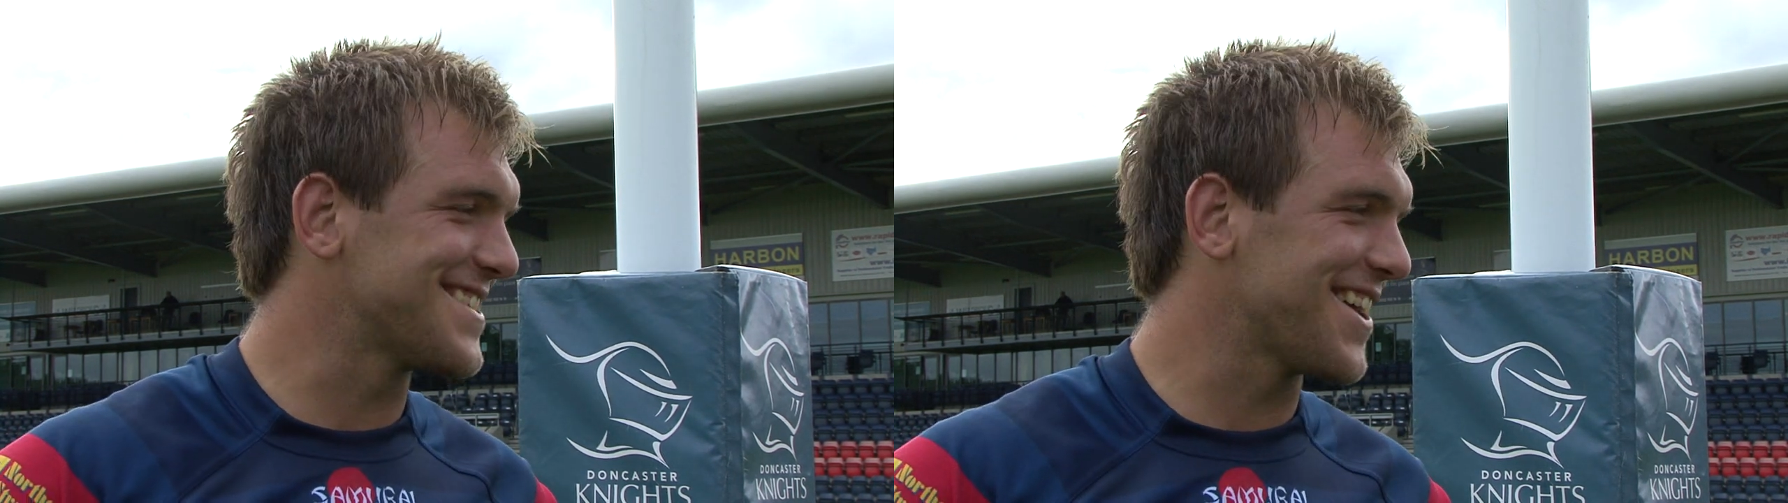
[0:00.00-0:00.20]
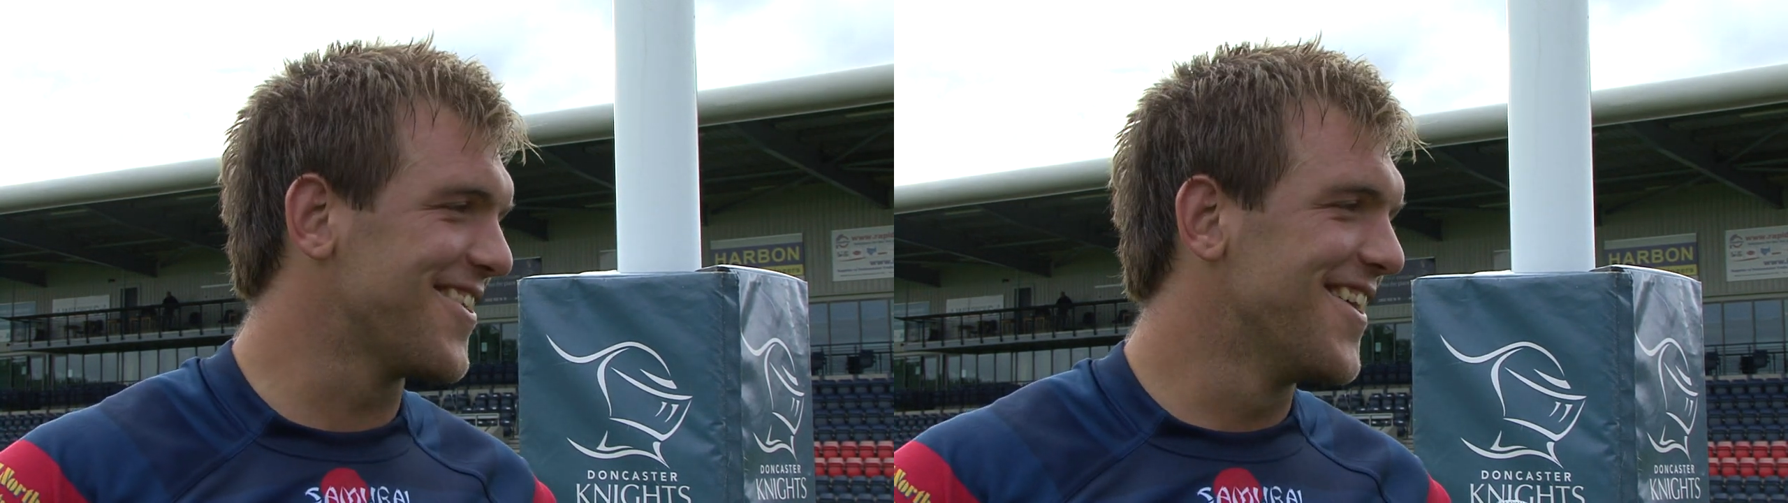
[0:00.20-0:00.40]

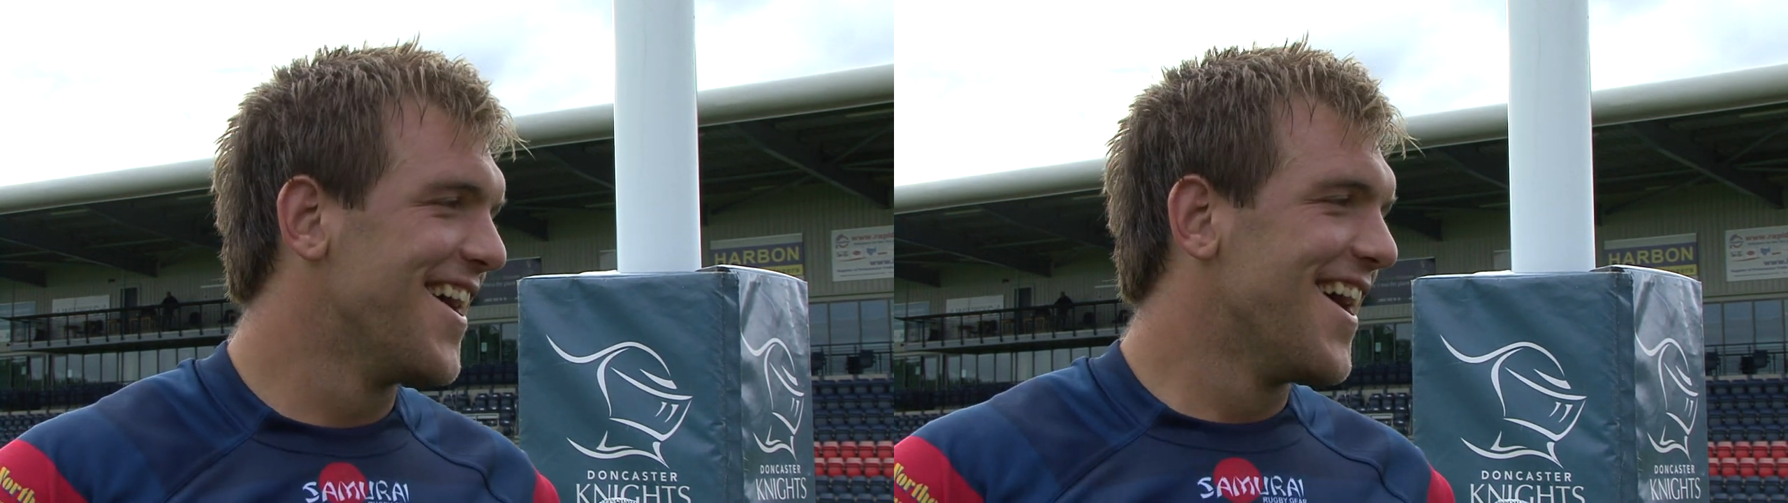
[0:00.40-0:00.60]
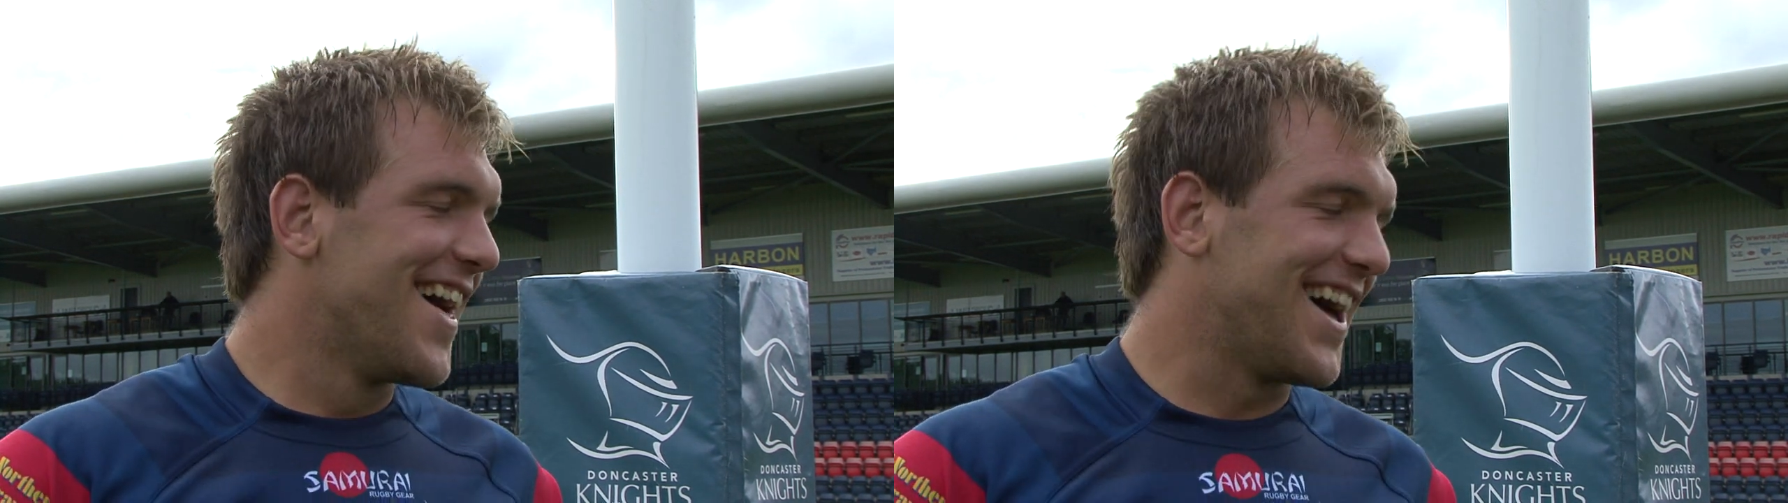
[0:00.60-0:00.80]
so
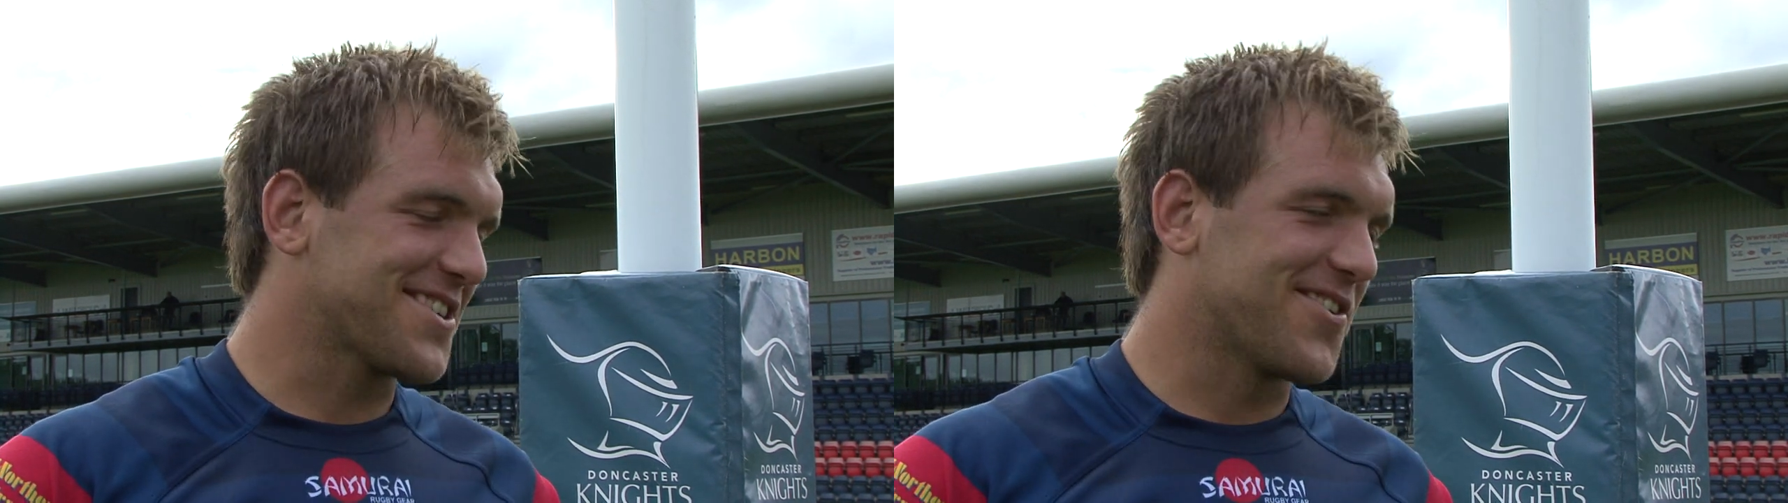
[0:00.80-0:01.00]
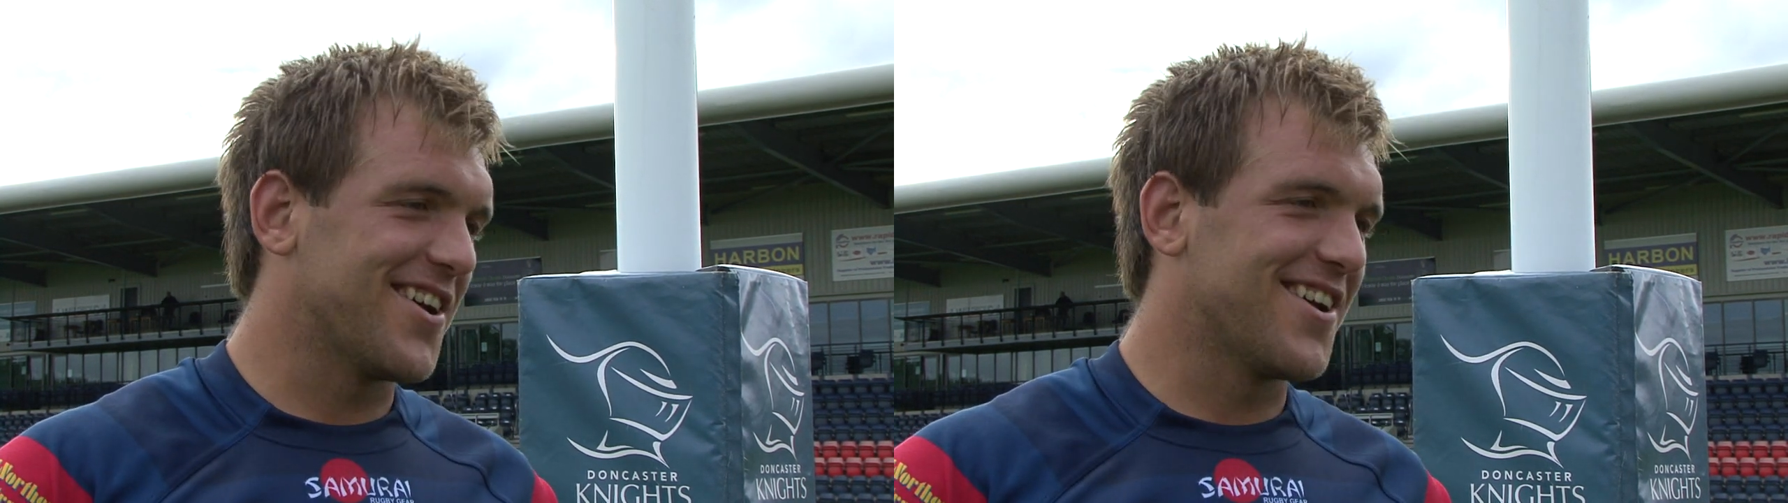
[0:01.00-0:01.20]

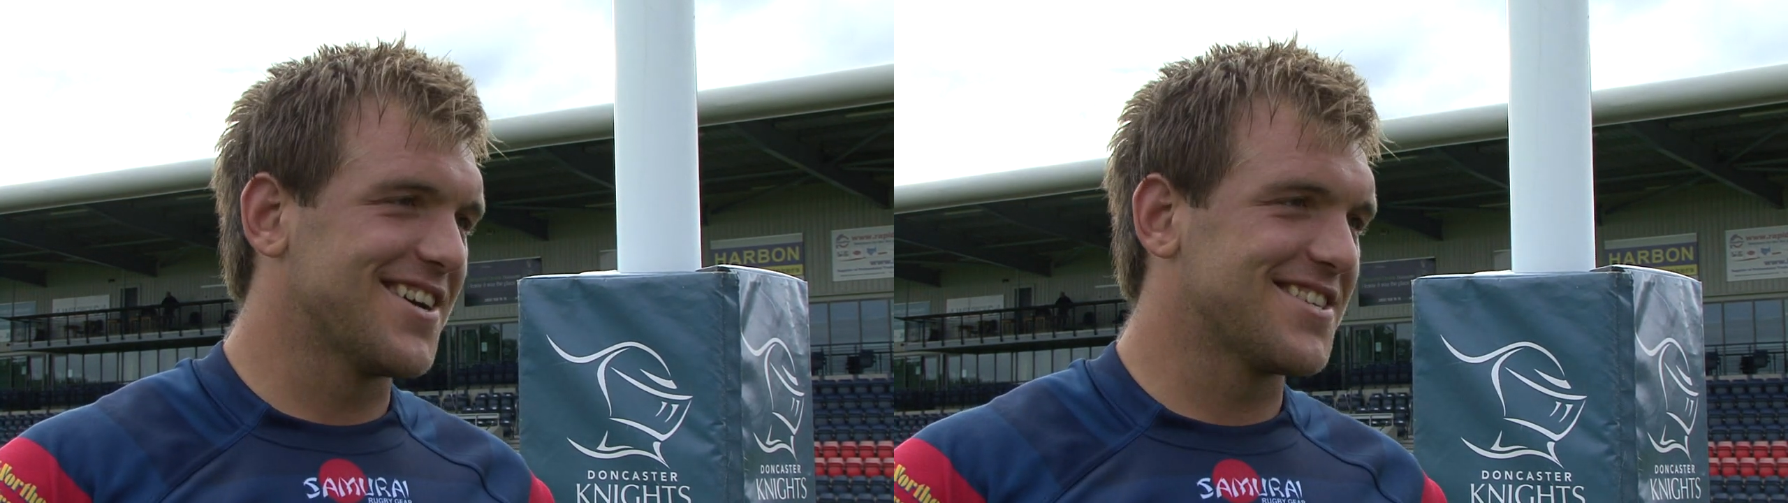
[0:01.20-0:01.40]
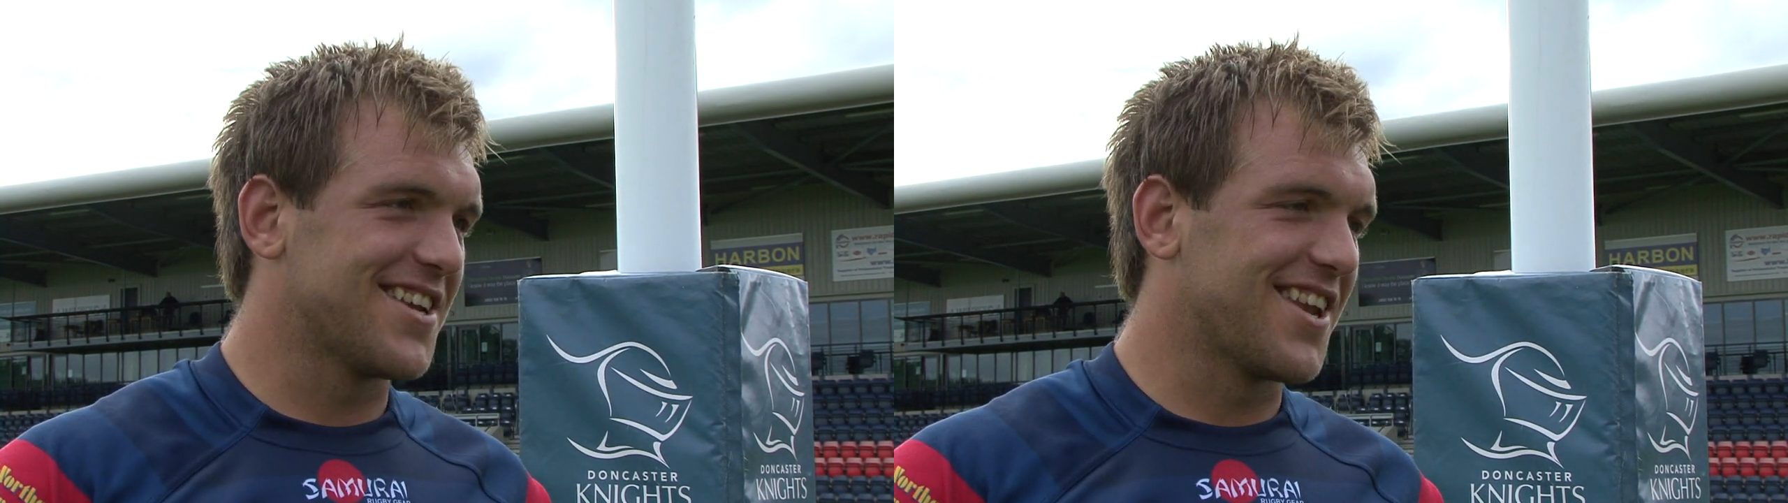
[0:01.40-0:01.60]
that's quite nice.